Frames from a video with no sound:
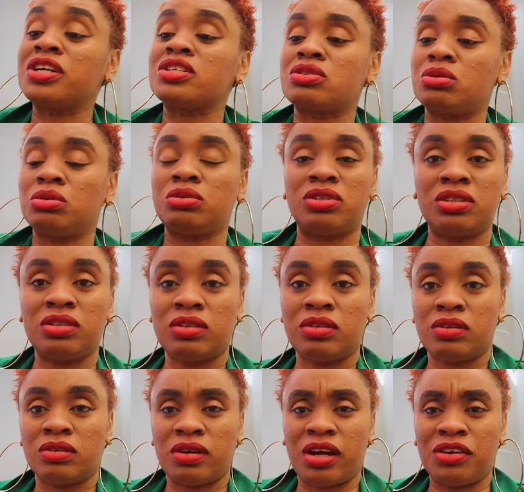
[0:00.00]
it's cold.
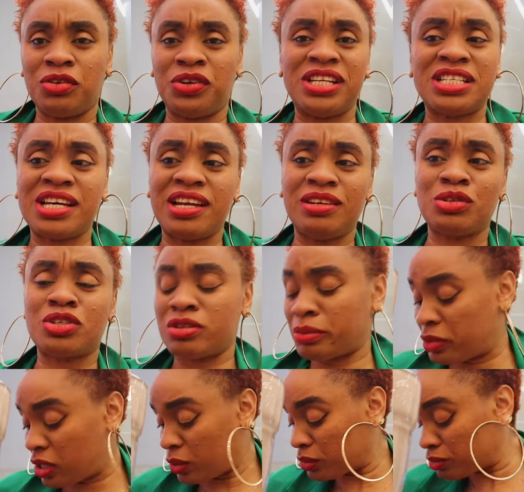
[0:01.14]
I don't know. Inside looks
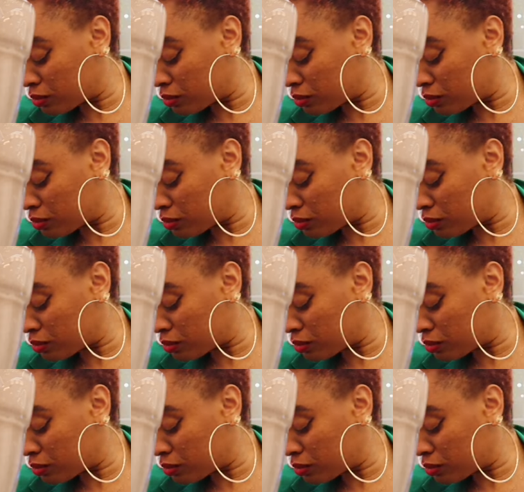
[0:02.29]
somehow.